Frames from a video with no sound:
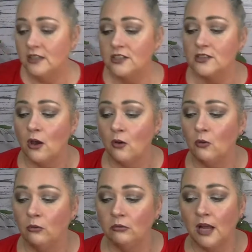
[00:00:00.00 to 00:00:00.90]

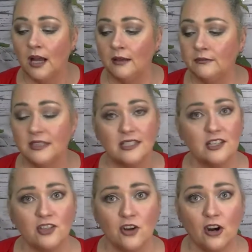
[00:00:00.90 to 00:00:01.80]
So uh, let's
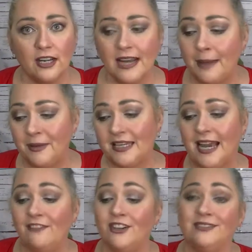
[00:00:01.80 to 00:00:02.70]
get started. I mean,
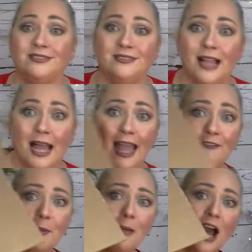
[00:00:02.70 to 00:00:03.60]
I have a I
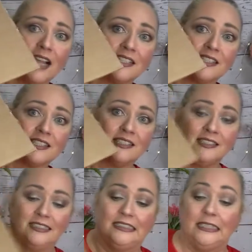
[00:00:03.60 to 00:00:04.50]
have a box,
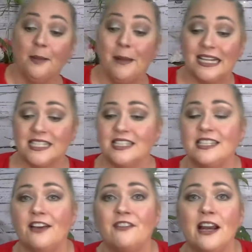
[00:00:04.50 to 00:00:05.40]
a box of
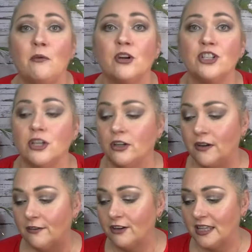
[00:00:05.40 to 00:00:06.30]
stuff, and I want to show you
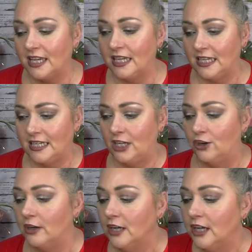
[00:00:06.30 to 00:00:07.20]
everything in
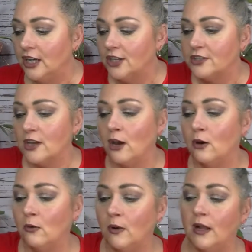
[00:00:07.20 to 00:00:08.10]
here.
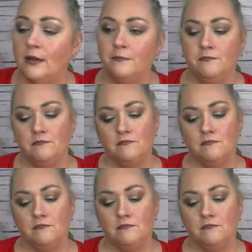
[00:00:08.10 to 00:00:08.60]
So, um,